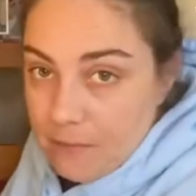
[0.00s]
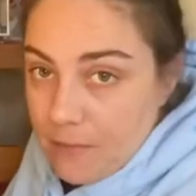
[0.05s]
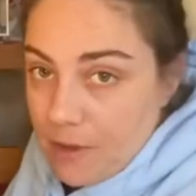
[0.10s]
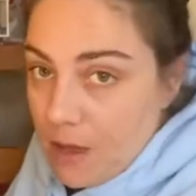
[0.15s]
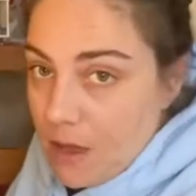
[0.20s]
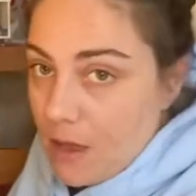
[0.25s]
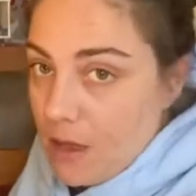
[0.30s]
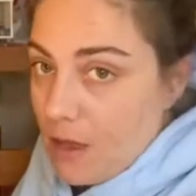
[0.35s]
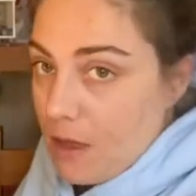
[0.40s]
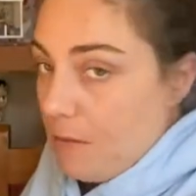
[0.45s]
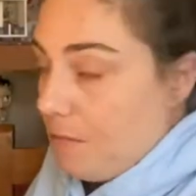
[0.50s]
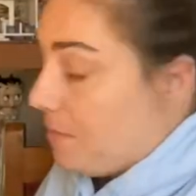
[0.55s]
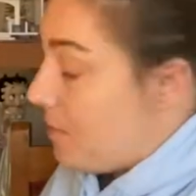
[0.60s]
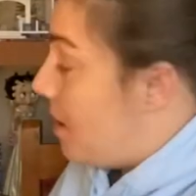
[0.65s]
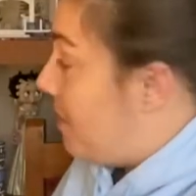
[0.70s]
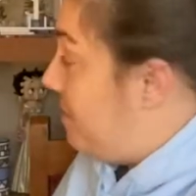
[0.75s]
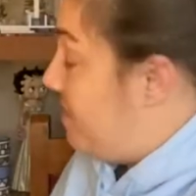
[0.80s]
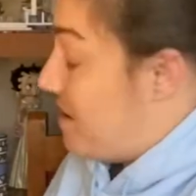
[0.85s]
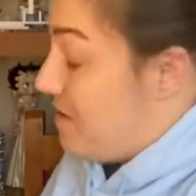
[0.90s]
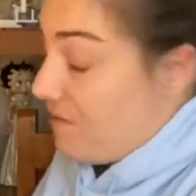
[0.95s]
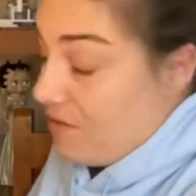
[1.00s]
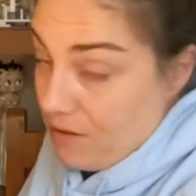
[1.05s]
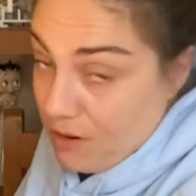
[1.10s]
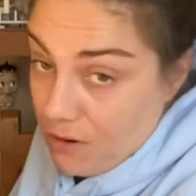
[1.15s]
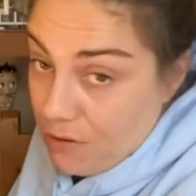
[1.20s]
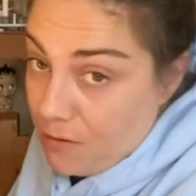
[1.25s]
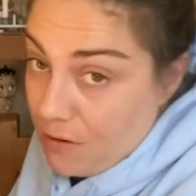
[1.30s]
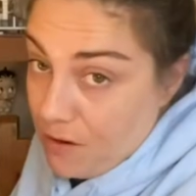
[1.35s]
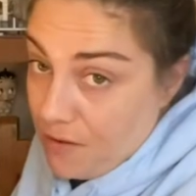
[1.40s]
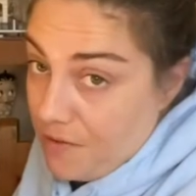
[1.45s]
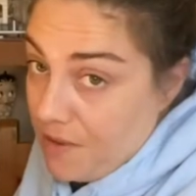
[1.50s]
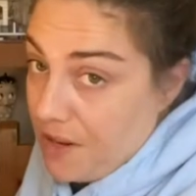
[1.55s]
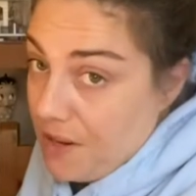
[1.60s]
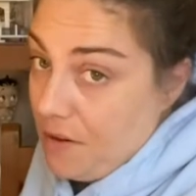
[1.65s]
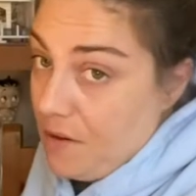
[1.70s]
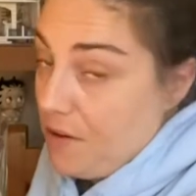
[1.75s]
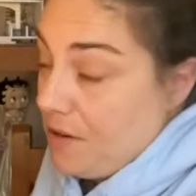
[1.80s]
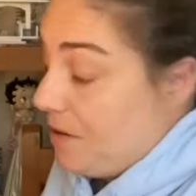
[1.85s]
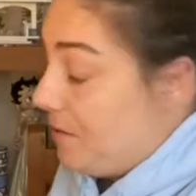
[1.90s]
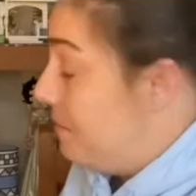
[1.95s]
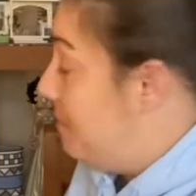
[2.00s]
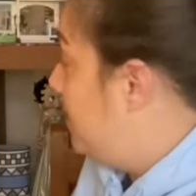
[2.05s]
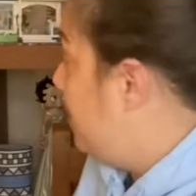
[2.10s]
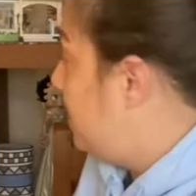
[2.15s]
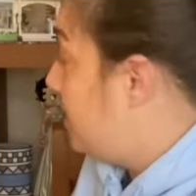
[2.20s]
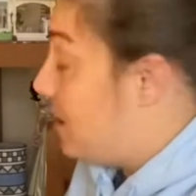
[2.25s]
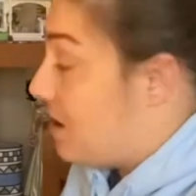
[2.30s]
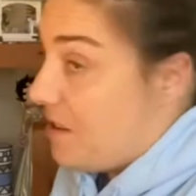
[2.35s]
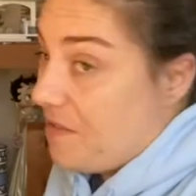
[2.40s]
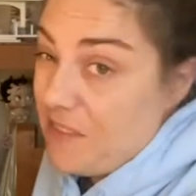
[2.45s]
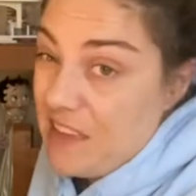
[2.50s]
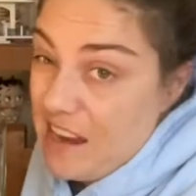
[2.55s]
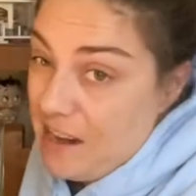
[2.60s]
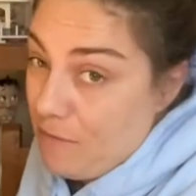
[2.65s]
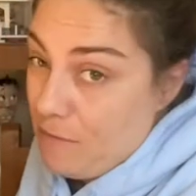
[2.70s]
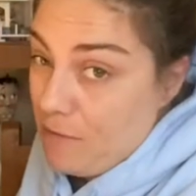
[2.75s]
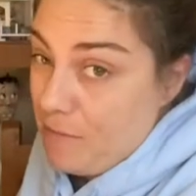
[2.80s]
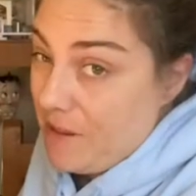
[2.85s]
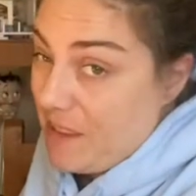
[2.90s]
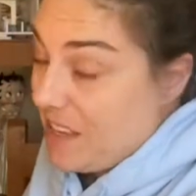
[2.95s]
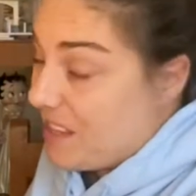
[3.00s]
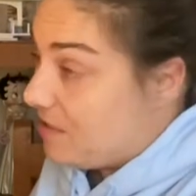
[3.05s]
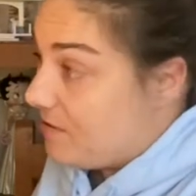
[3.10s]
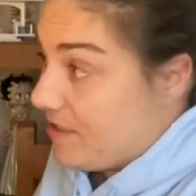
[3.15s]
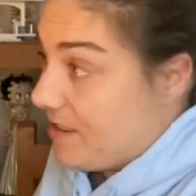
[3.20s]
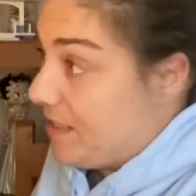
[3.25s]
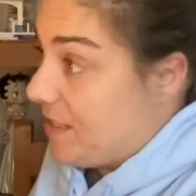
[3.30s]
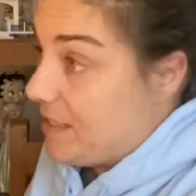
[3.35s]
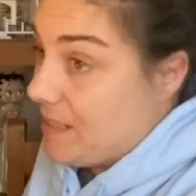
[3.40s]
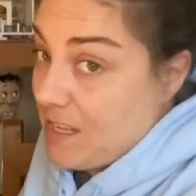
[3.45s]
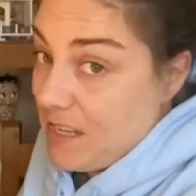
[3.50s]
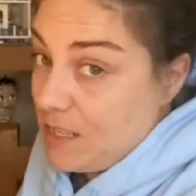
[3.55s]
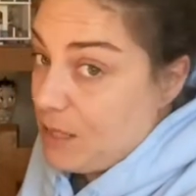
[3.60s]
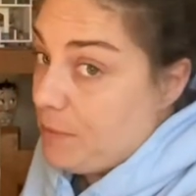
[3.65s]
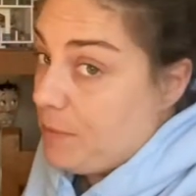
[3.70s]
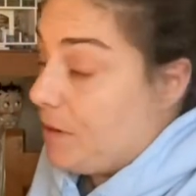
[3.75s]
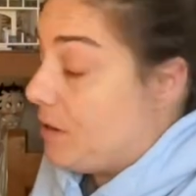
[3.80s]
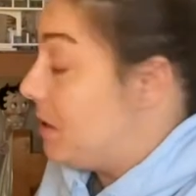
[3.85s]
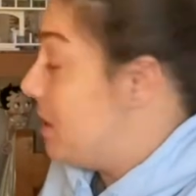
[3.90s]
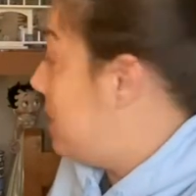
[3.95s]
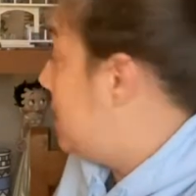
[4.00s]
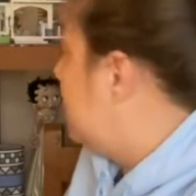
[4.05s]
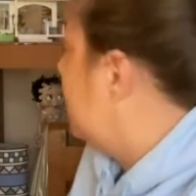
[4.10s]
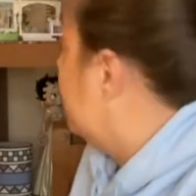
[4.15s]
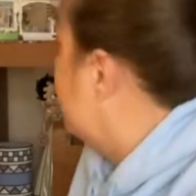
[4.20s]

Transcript: Um, I've never recorded a video on them. I don't know if anyone would be interested in that, to be honest.